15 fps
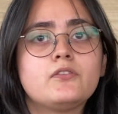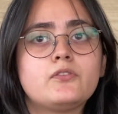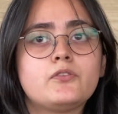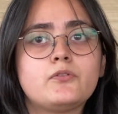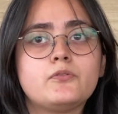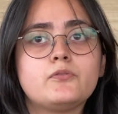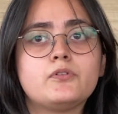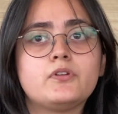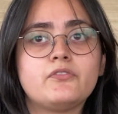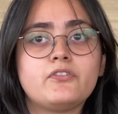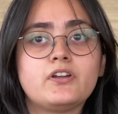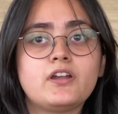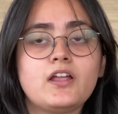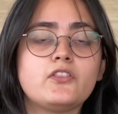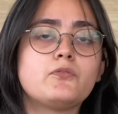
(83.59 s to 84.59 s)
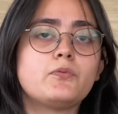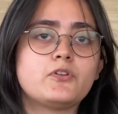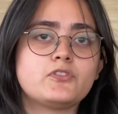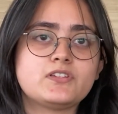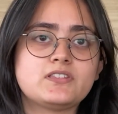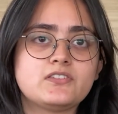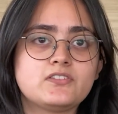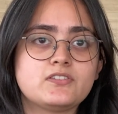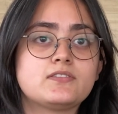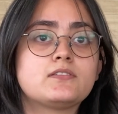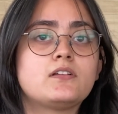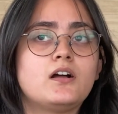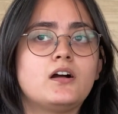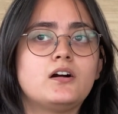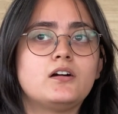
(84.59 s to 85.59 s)
through different other projects,
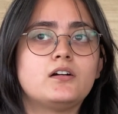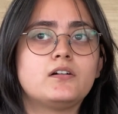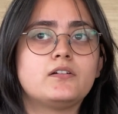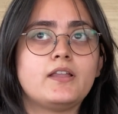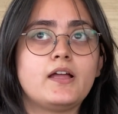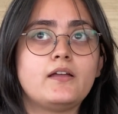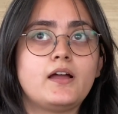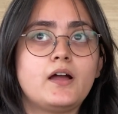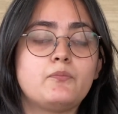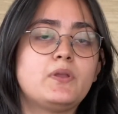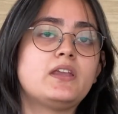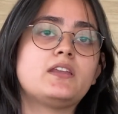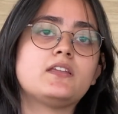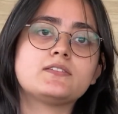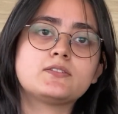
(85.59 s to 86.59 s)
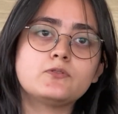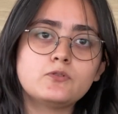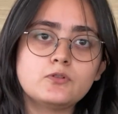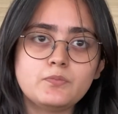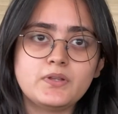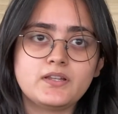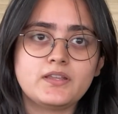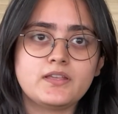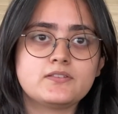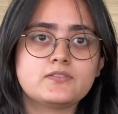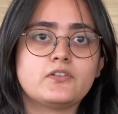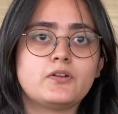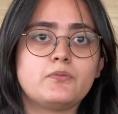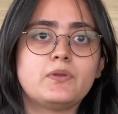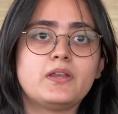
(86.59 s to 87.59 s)
just updating school buildings
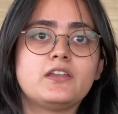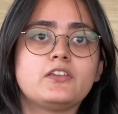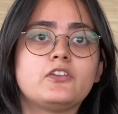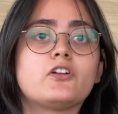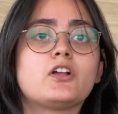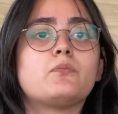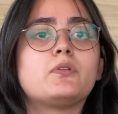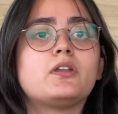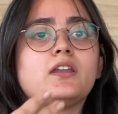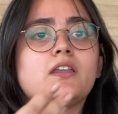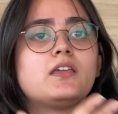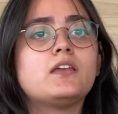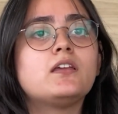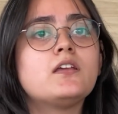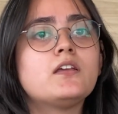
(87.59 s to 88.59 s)
or updating your community